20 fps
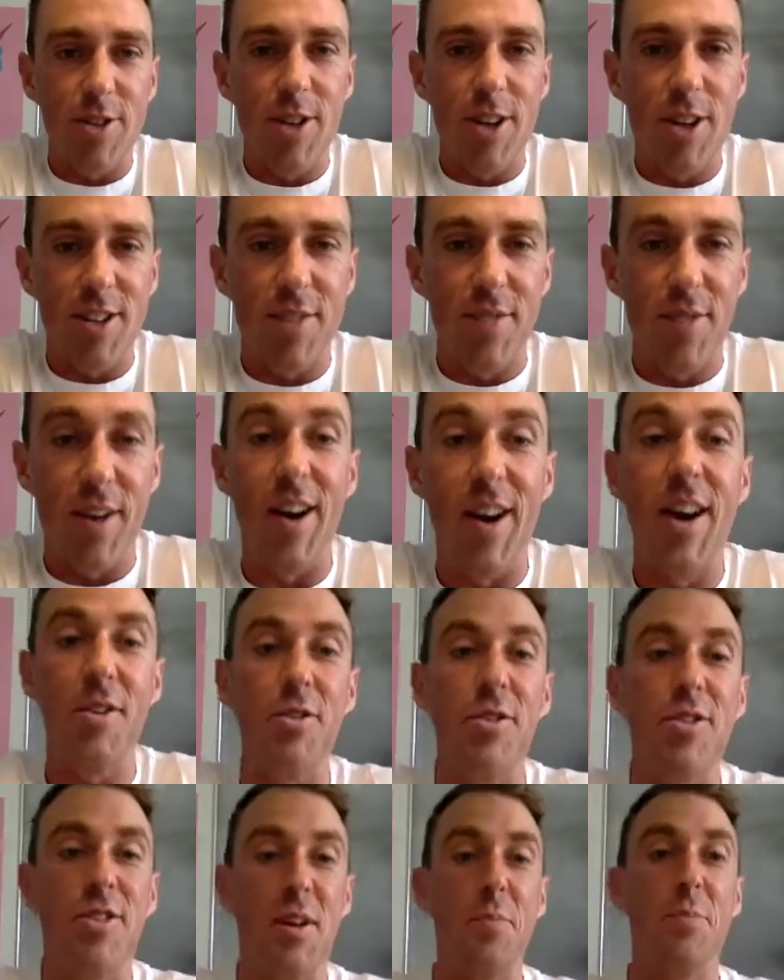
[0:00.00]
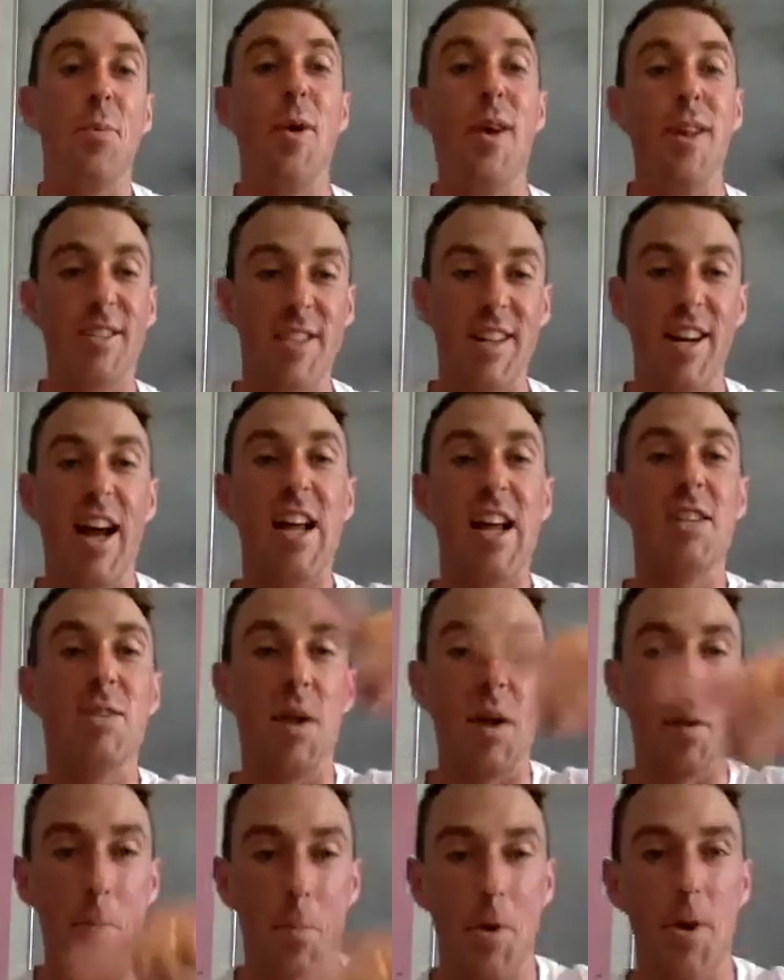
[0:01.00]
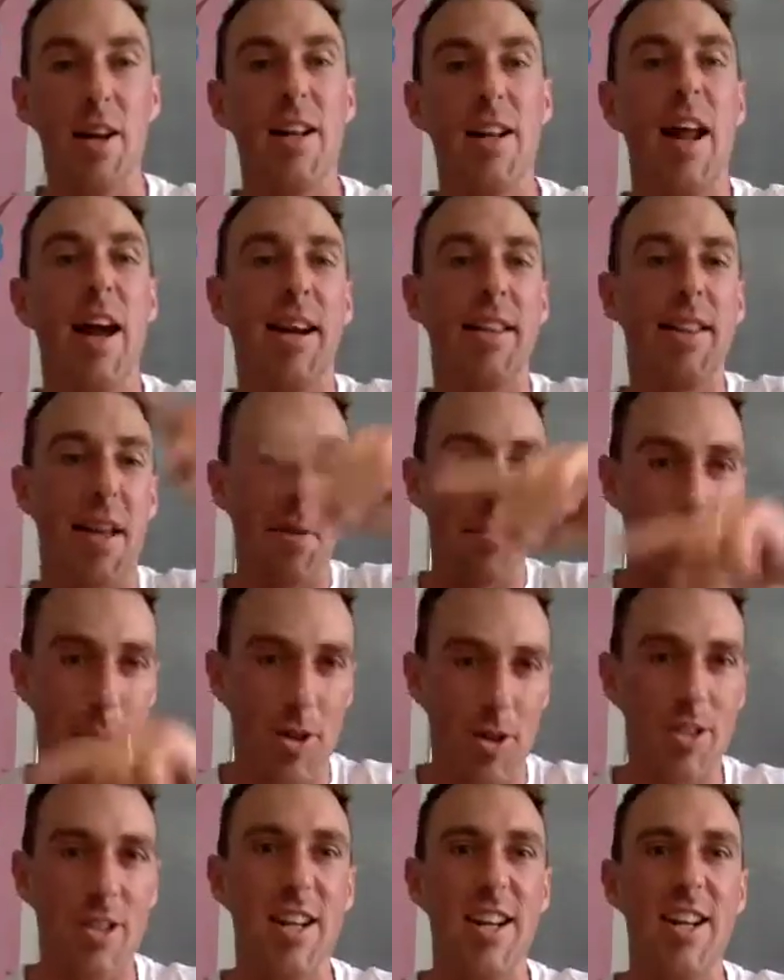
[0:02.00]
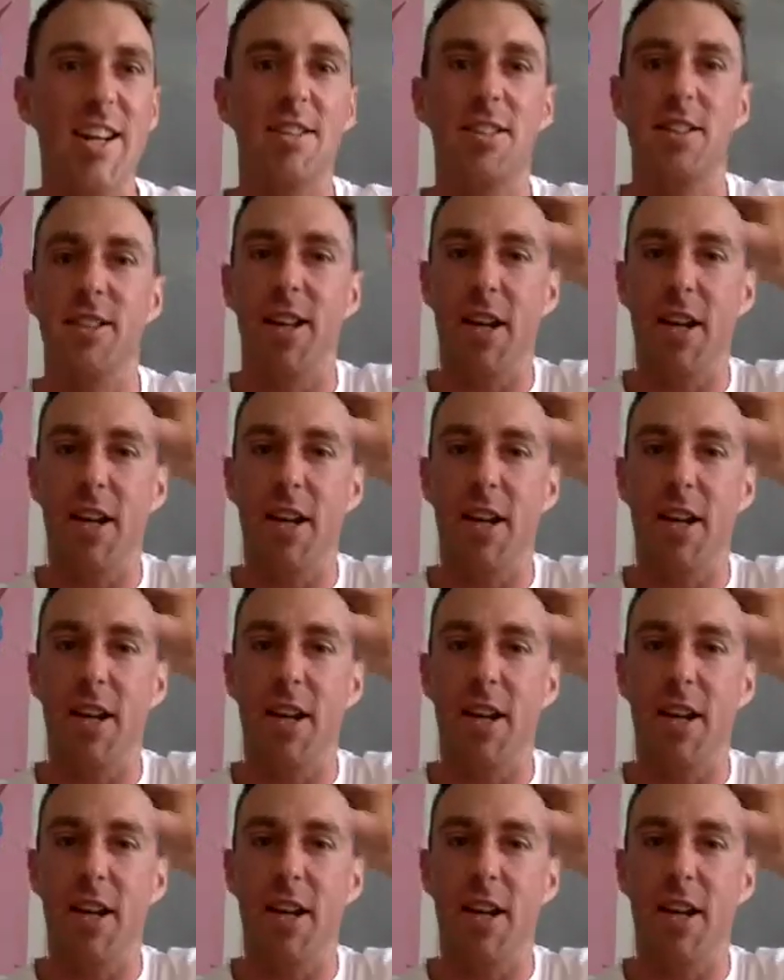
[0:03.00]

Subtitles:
So it's a very interesting point. It's a nice way to put it like that, because it is